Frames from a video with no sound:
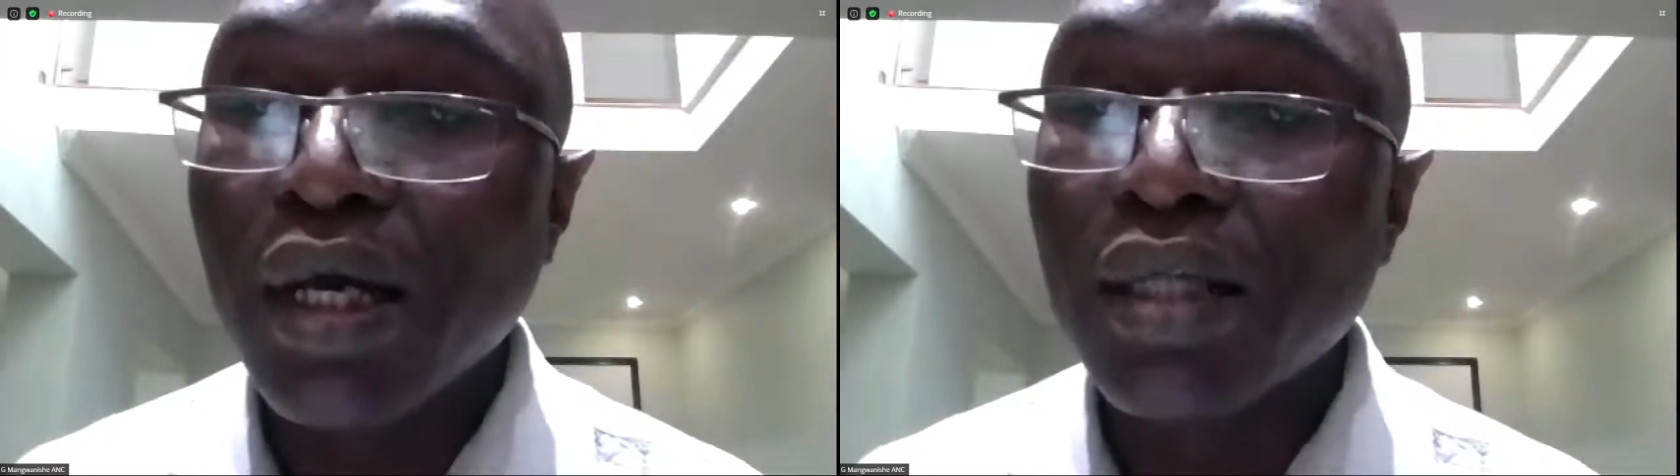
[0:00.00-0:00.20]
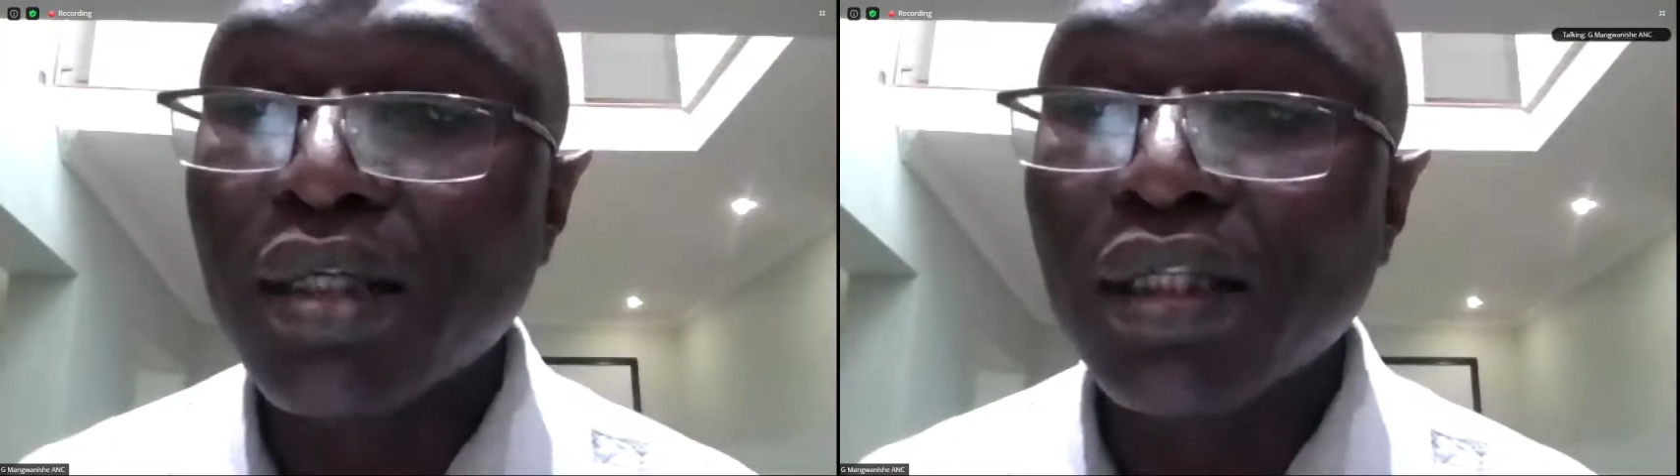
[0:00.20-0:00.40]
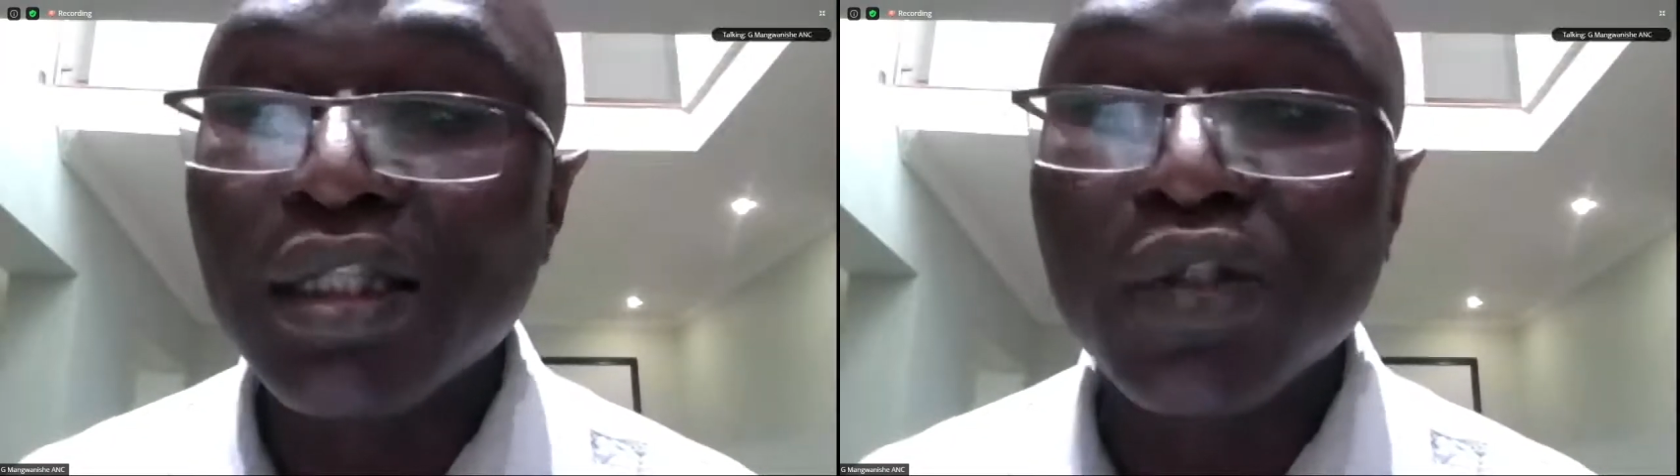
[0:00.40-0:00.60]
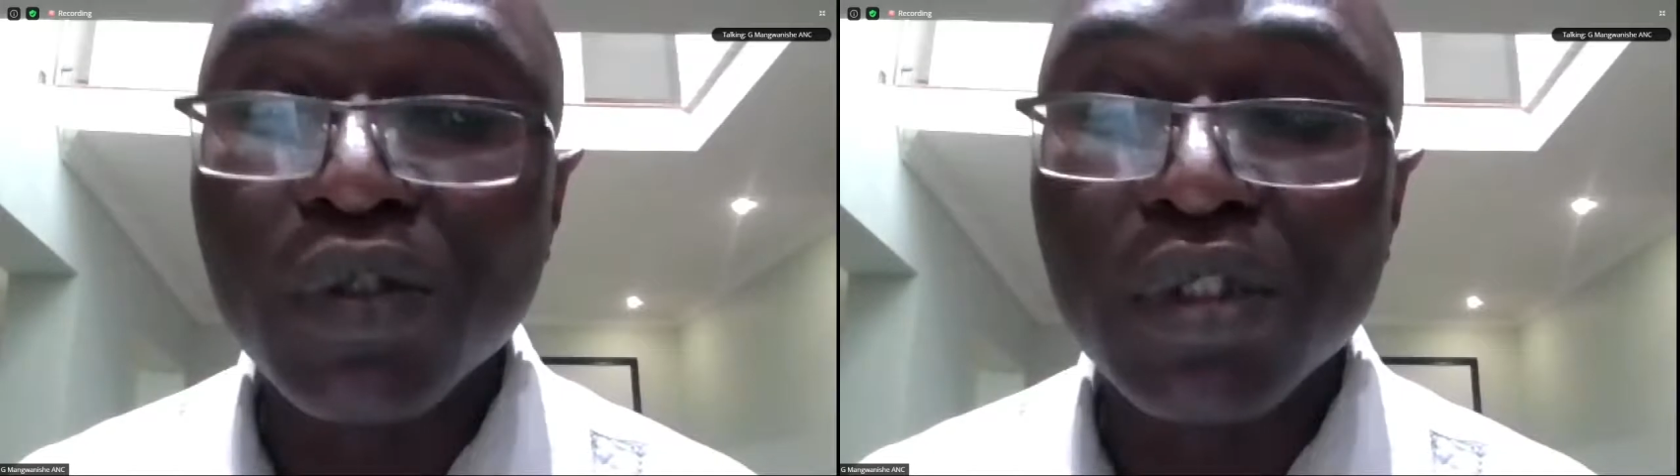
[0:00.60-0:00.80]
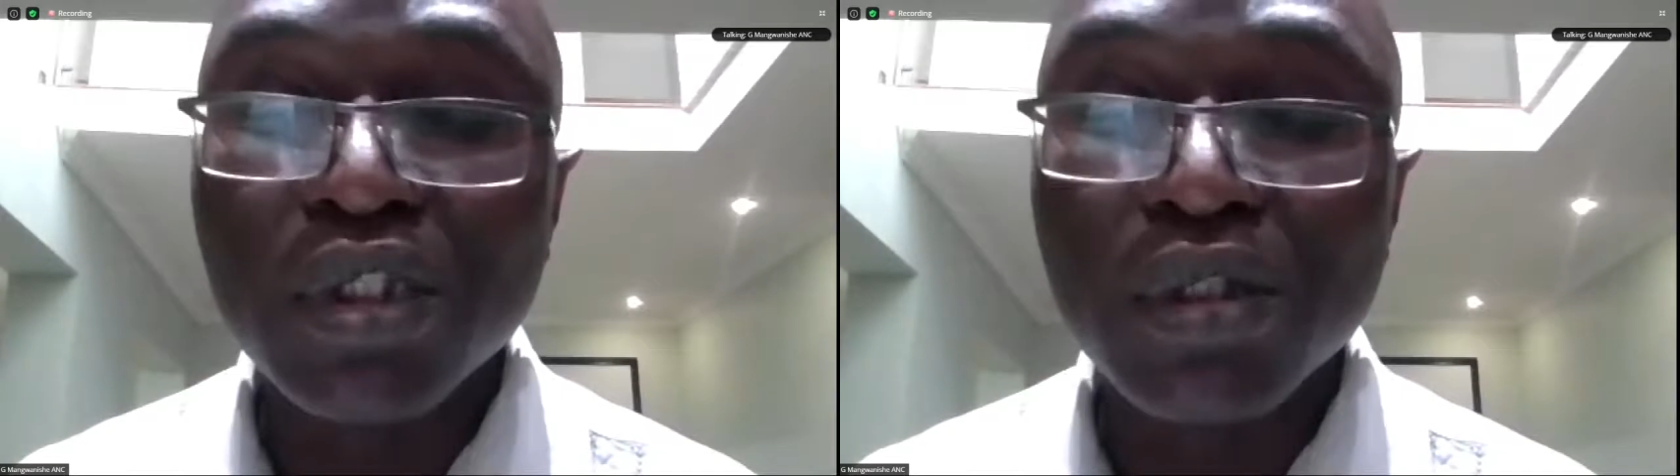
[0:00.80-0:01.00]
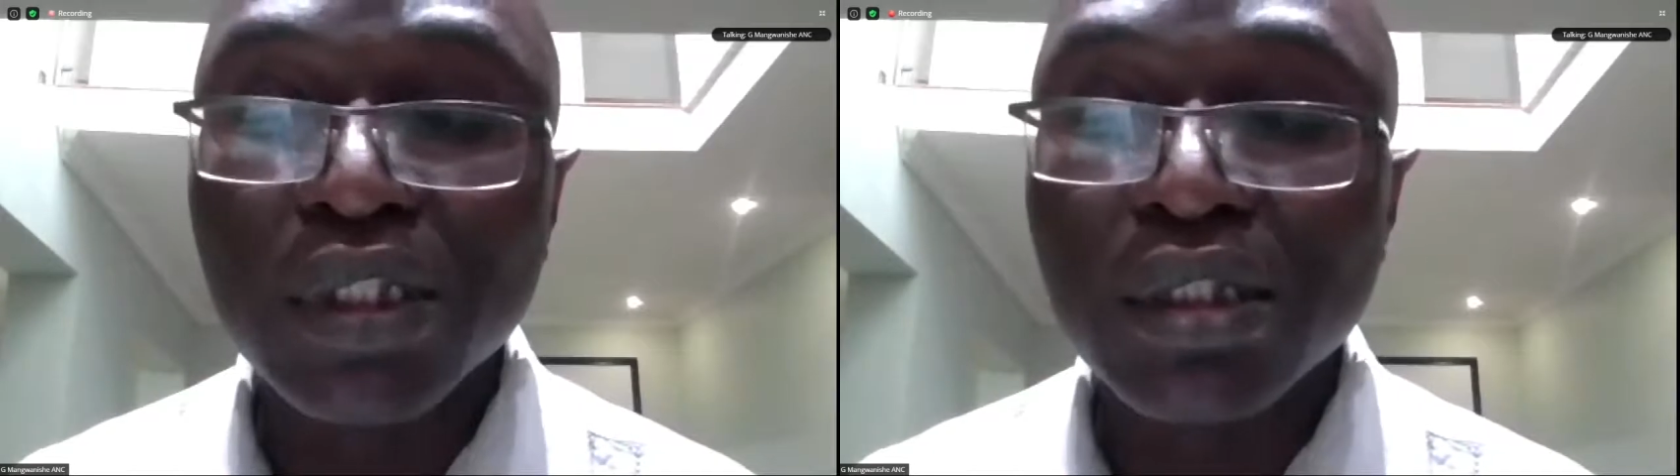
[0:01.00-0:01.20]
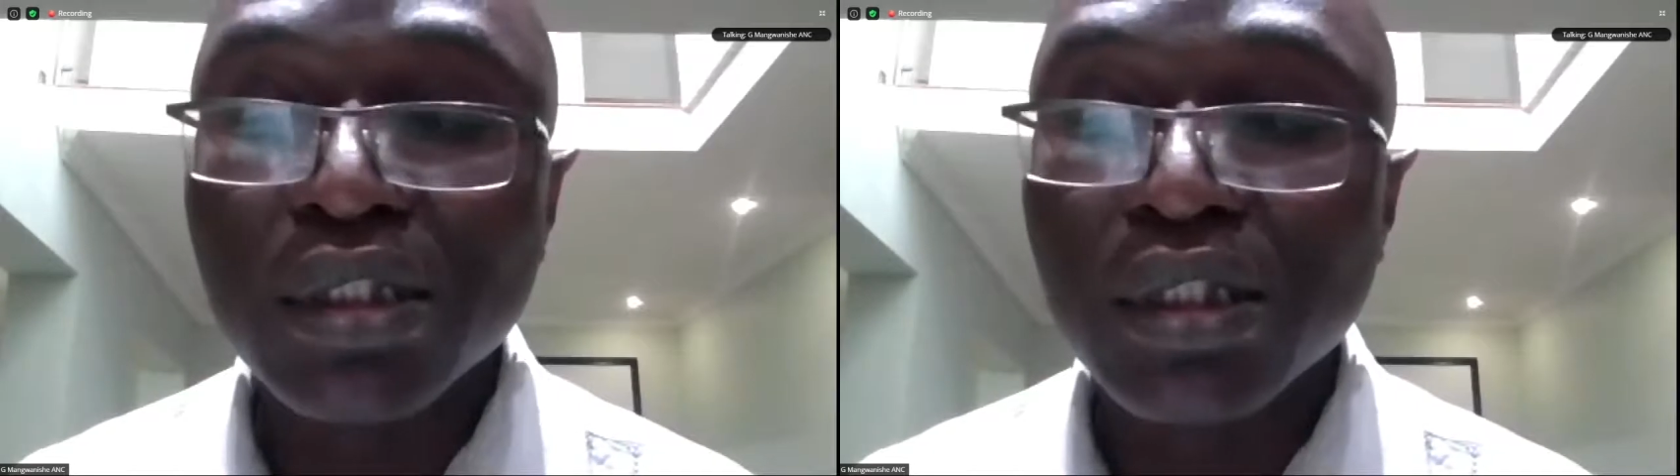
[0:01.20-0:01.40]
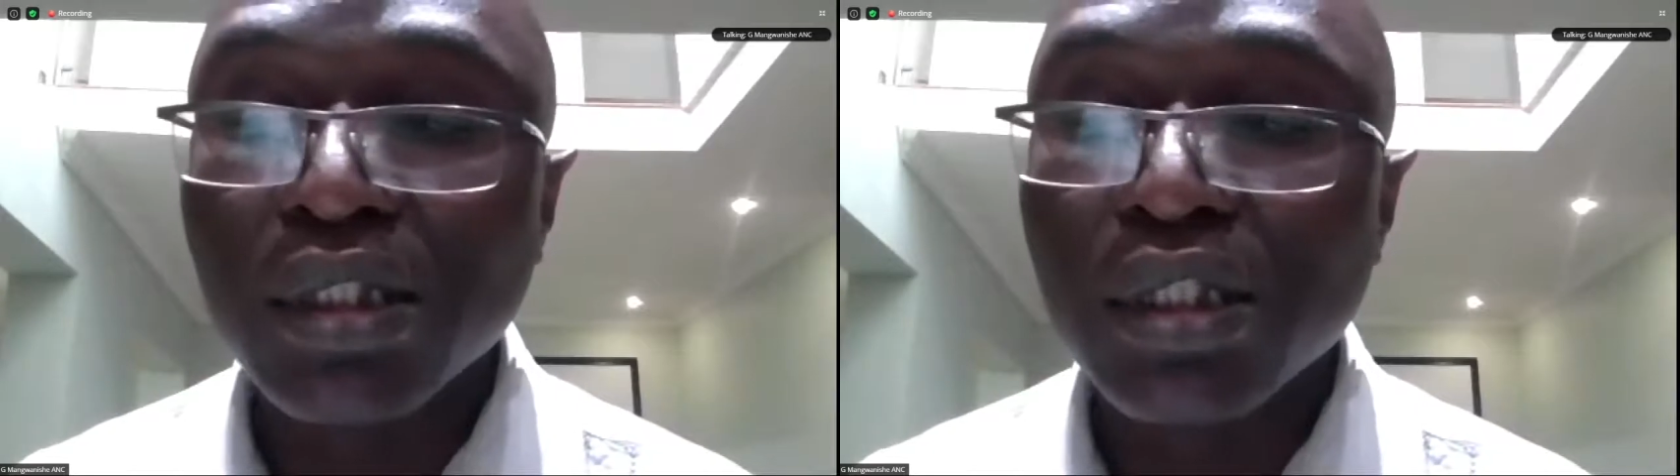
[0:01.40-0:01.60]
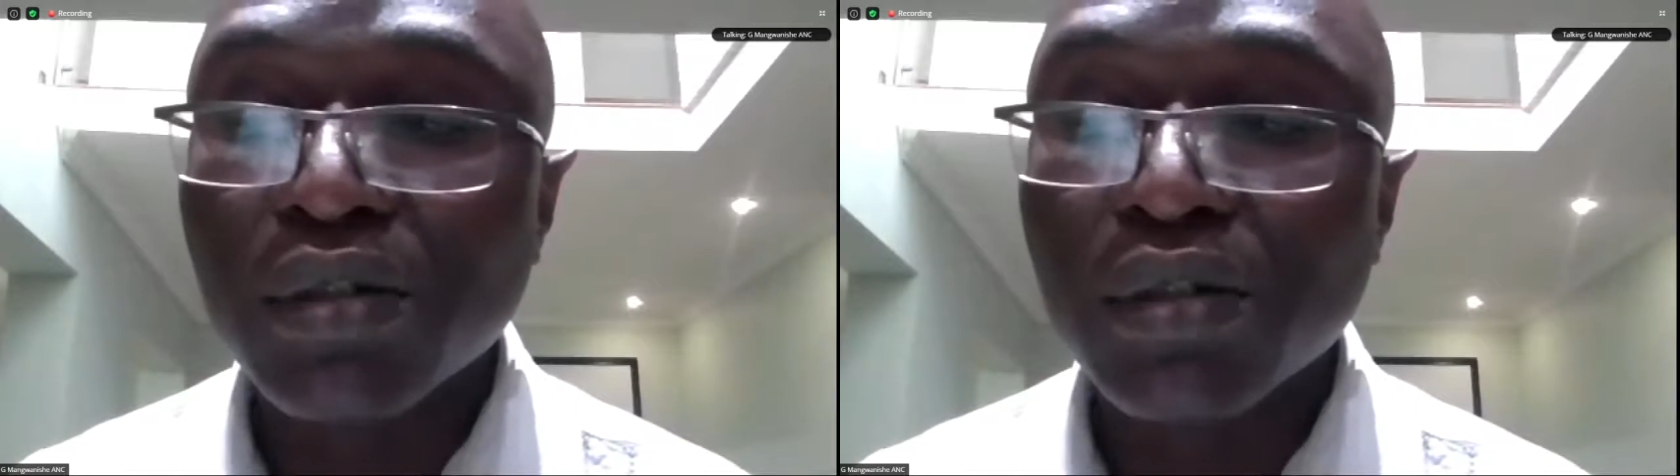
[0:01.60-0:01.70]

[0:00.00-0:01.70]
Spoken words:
I think it's a